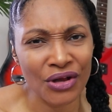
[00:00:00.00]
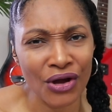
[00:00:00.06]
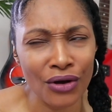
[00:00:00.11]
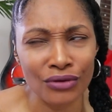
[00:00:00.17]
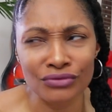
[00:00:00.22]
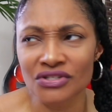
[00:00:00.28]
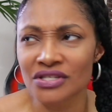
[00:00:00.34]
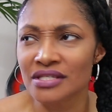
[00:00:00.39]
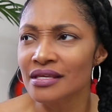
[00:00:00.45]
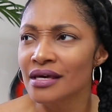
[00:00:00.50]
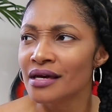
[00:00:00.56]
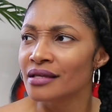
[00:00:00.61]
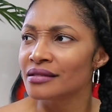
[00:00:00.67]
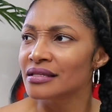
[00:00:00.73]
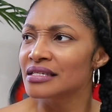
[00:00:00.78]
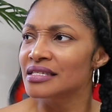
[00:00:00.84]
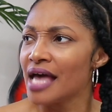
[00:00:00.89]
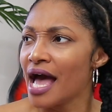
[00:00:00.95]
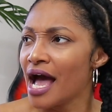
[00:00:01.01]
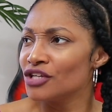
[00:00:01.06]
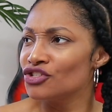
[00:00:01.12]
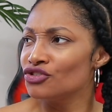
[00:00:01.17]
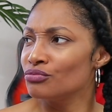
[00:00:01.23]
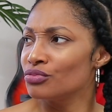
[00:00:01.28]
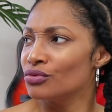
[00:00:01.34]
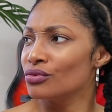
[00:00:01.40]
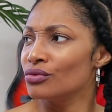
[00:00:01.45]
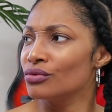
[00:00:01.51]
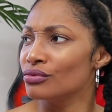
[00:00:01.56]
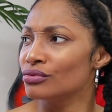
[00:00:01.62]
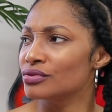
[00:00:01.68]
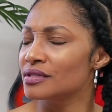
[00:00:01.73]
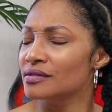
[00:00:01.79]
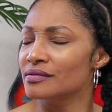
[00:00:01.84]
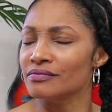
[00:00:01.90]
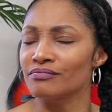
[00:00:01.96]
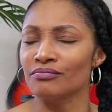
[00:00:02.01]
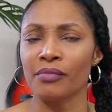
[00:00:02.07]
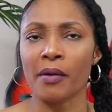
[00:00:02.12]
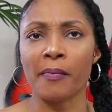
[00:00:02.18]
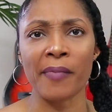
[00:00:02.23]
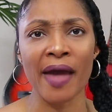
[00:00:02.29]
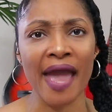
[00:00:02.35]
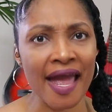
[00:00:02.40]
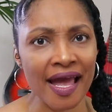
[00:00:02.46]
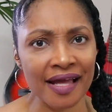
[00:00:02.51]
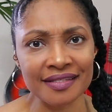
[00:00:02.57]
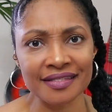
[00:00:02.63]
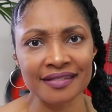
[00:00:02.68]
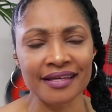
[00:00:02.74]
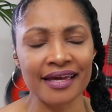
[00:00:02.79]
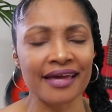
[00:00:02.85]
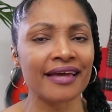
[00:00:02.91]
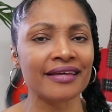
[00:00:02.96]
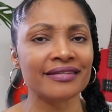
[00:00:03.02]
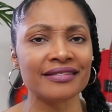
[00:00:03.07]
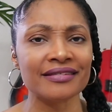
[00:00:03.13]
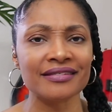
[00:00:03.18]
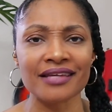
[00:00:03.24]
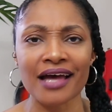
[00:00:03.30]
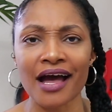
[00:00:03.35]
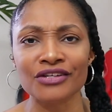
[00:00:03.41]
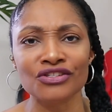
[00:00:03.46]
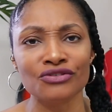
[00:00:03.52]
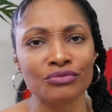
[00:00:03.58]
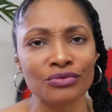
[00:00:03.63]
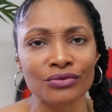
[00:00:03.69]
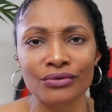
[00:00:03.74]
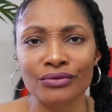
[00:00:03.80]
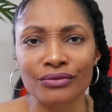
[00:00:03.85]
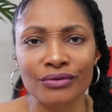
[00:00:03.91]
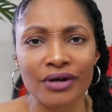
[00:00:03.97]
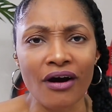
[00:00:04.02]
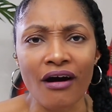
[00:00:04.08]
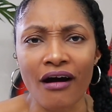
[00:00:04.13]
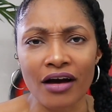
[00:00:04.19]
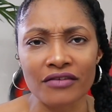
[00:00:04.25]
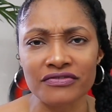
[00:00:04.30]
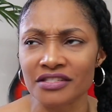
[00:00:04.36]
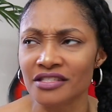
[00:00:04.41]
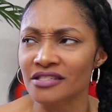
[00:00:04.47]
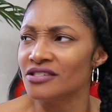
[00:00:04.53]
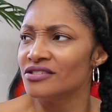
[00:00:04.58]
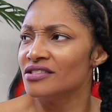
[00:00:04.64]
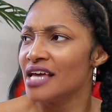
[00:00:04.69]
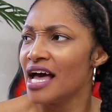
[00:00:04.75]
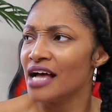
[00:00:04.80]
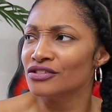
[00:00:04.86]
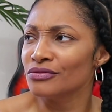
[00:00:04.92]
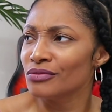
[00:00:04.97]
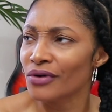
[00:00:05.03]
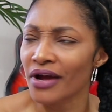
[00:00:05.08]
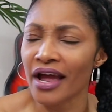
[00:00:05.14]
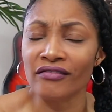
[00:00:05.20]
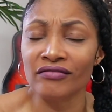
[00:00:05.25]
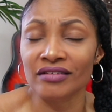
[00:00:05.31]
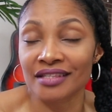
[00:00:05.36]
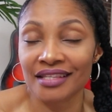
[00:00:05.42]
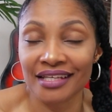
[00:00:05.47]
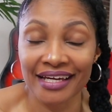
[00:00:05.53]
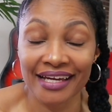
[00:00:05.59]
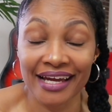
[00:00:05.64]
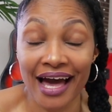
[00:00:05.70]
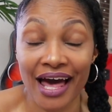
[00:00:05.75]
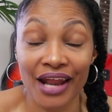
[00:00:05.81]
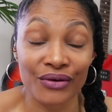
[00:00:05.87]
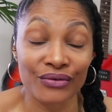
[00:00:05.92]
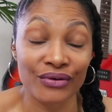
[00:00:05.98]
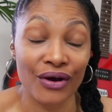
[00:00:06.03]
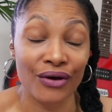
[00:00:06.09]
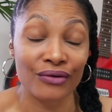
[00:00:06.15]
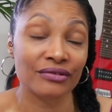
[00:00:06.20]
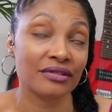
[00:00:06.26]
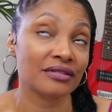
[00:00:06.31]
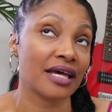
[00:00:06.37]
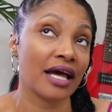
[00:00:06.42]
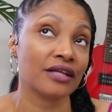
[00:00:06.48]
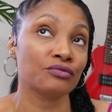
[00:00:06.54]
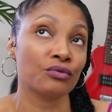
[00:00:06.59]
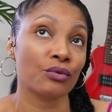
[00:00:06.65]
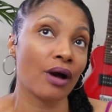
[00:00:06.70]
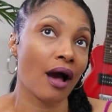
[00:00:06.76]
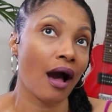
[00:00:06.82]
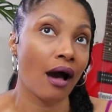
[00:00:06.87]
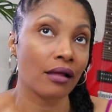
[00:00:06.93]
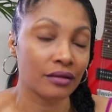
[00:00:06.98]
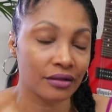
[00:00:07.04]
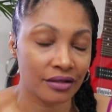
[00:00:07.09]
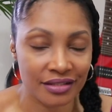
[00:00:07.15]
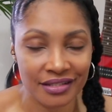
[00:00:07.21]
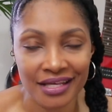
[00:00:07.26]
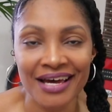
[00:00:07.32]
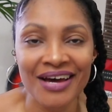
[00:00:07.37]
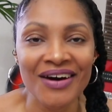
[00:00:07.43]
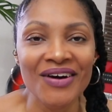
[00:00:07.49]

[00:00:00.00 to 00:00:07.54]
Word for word: know, just detachable pants legs, detachable cuffs, detachable everything, I don't know, detachable collars,